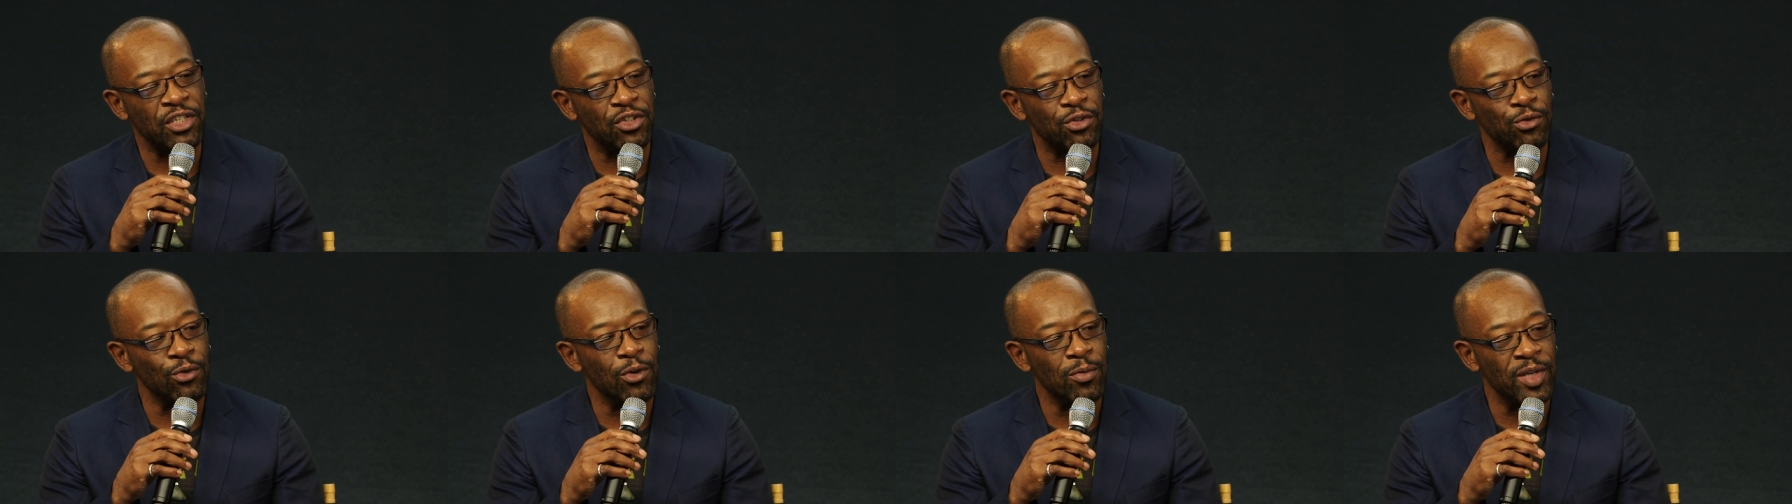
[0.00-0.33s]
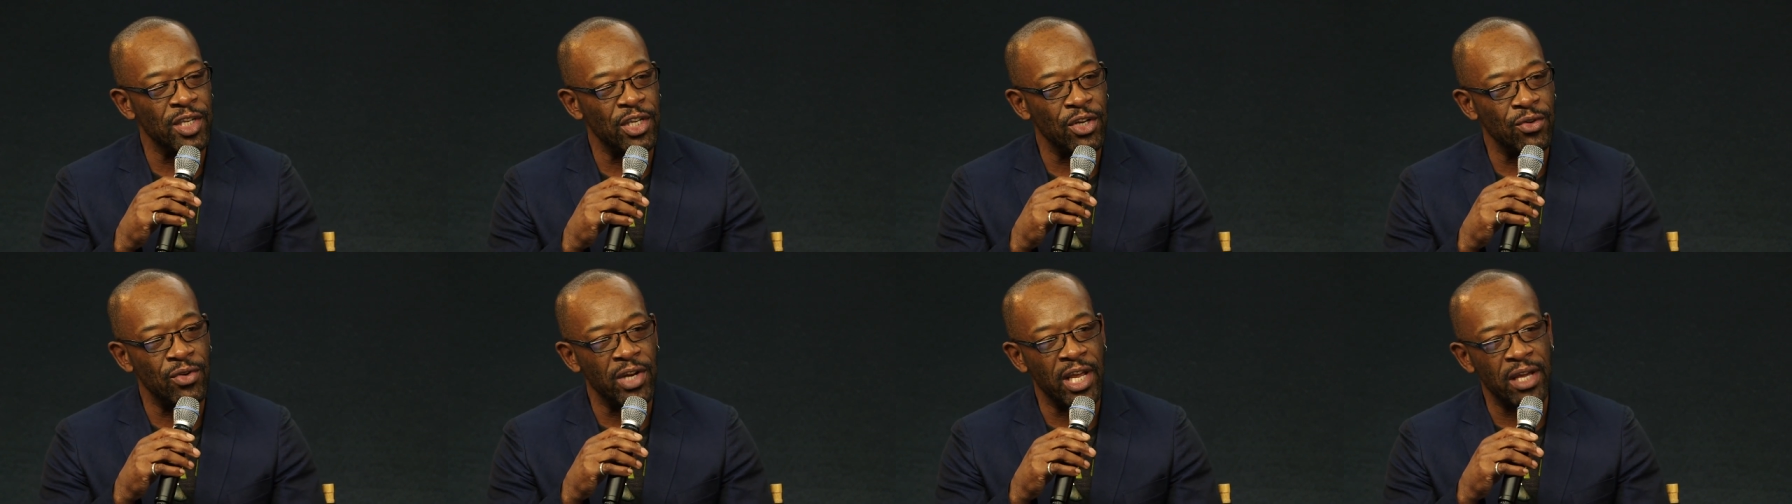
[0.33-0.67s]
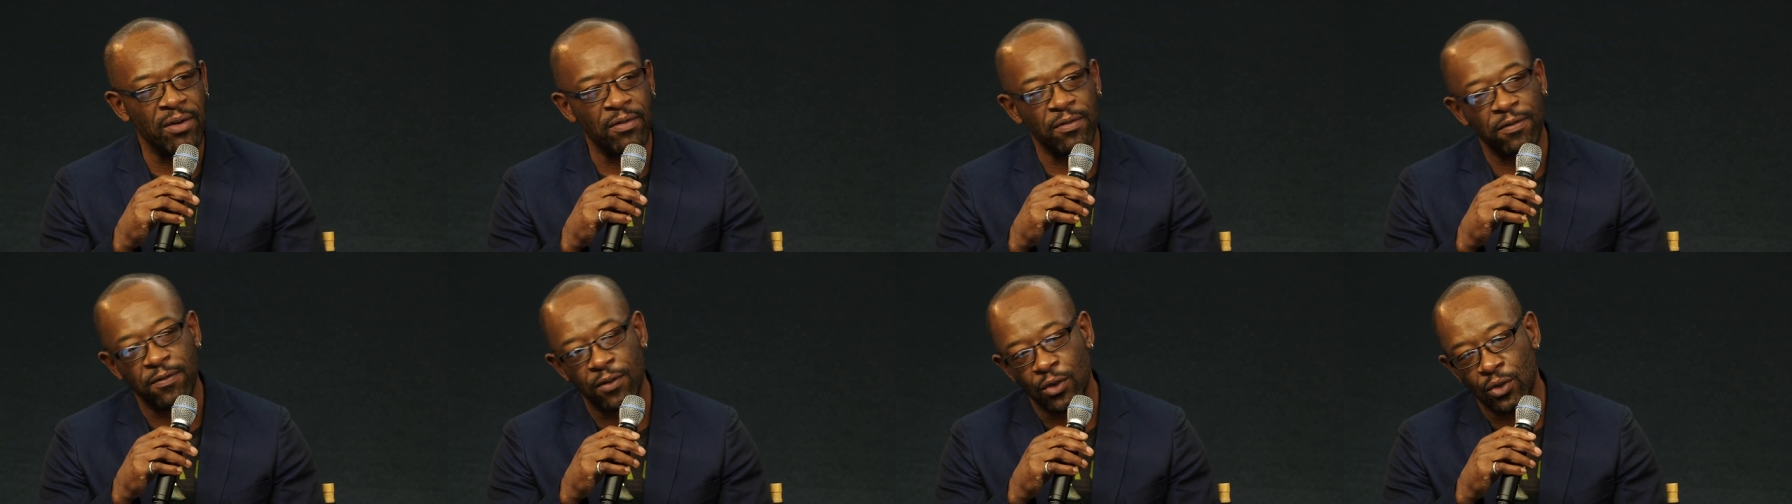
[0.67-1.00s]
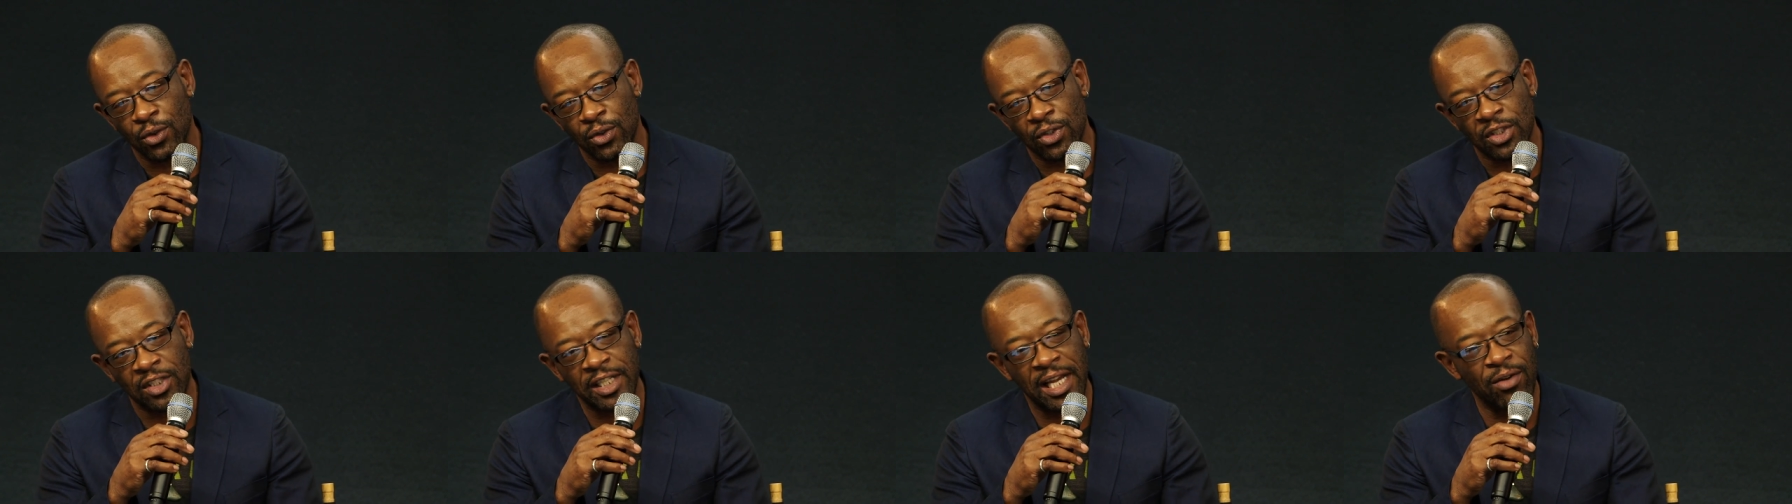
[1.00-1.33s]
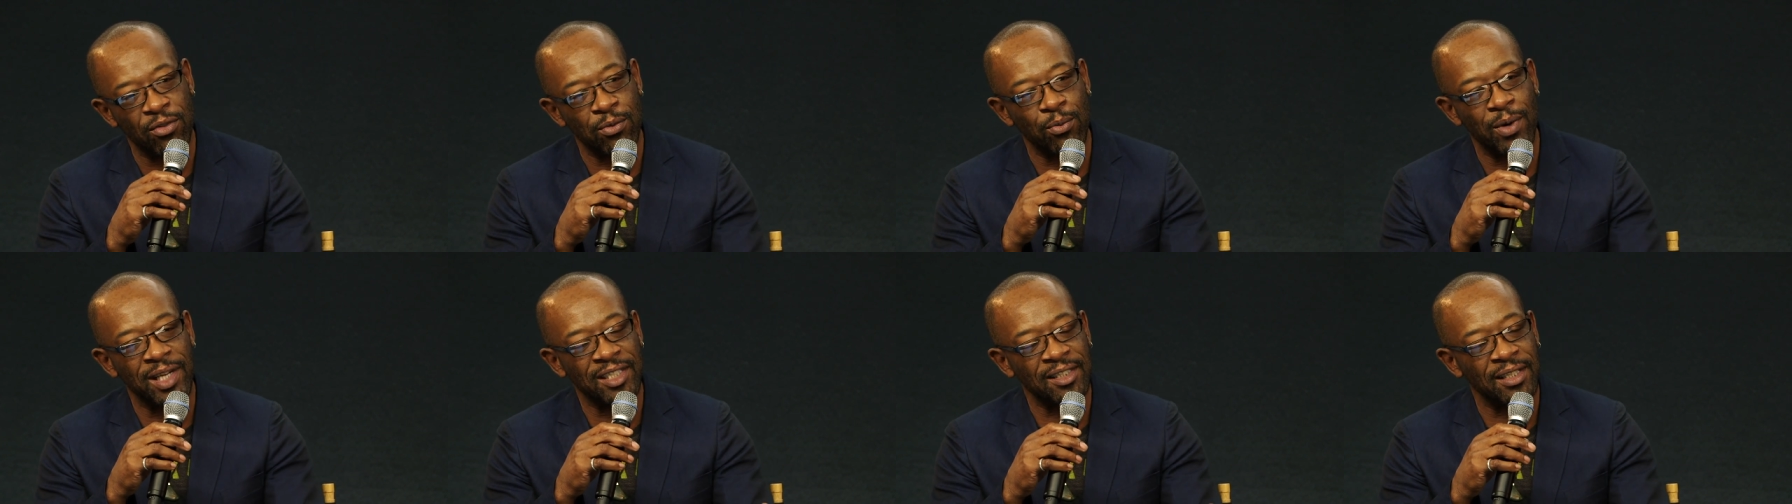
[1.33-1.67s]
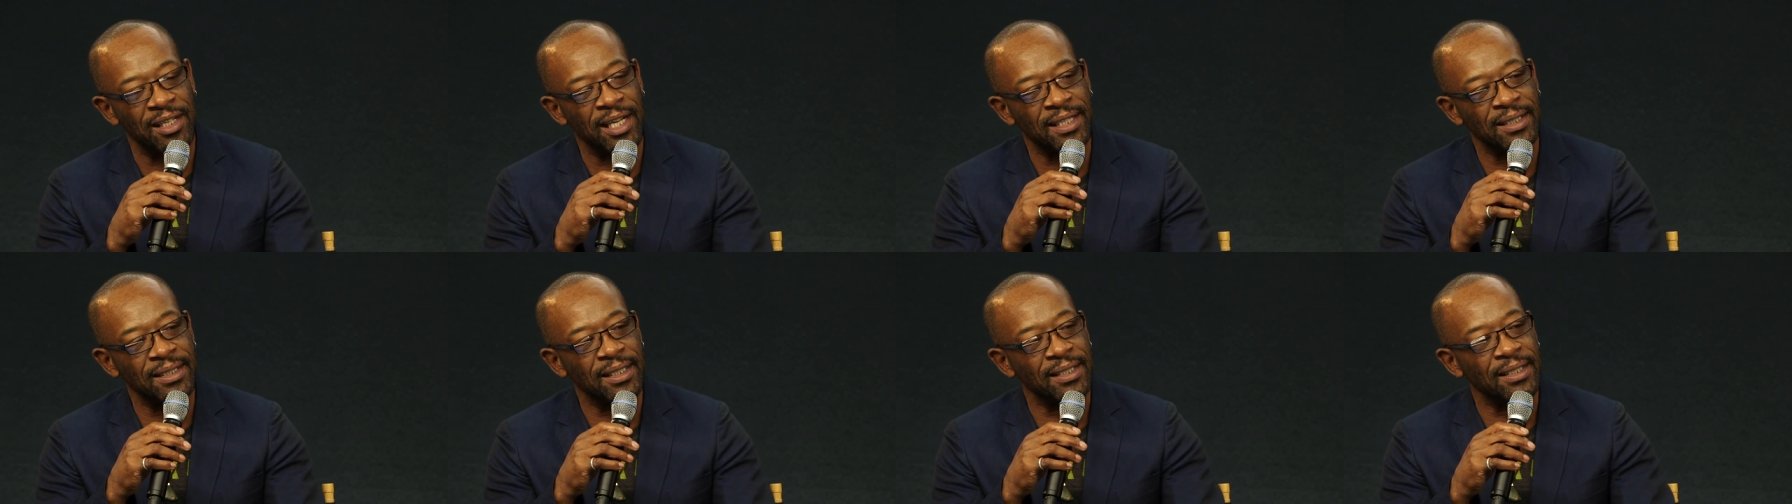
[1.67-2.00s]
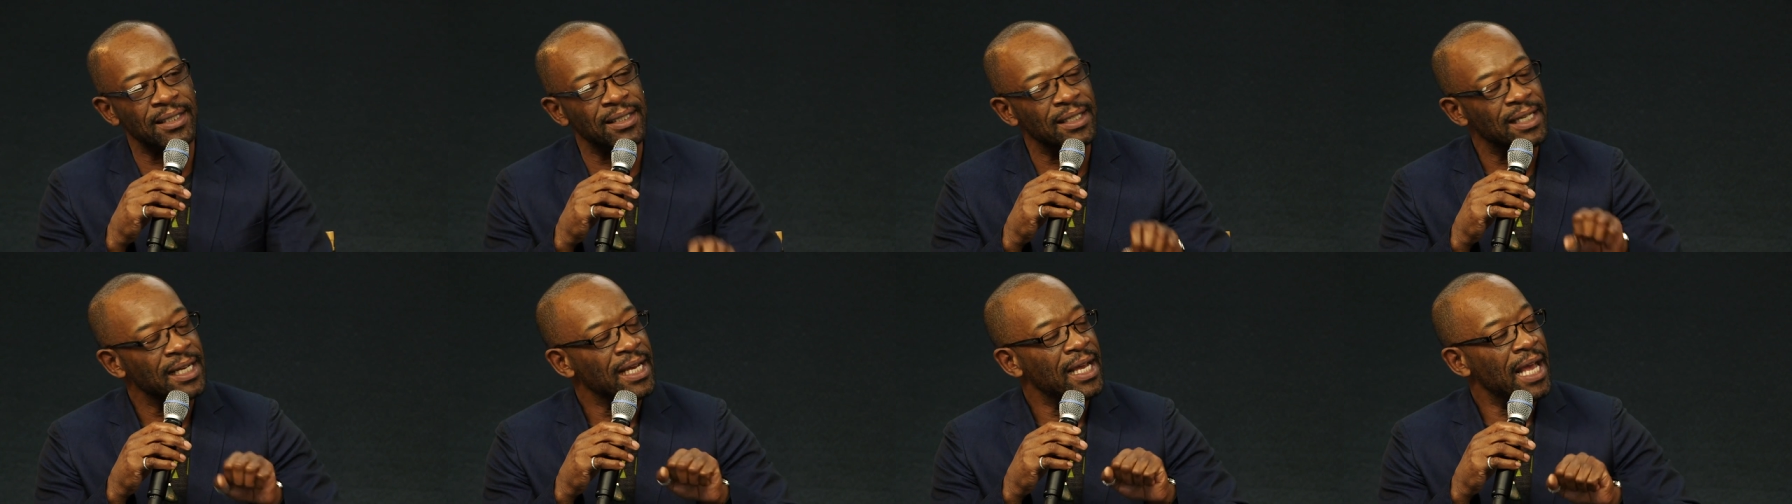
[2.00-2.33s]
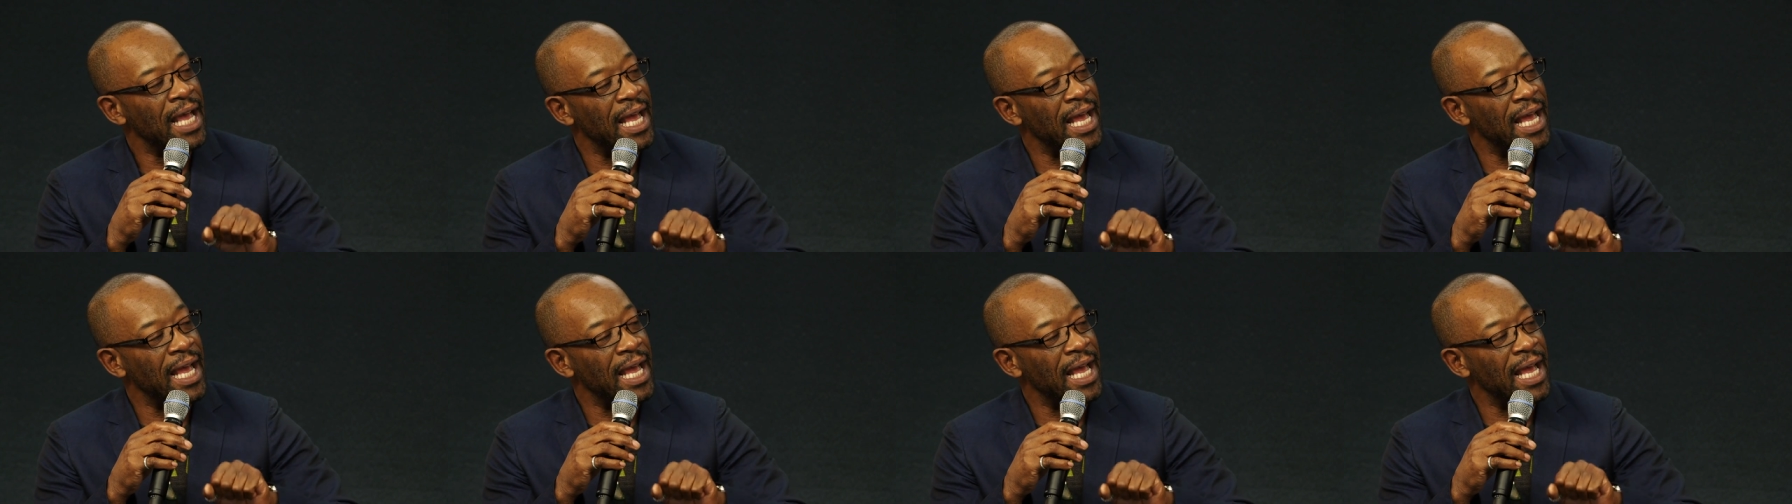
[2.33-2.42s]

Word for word: trauma unit for southwest London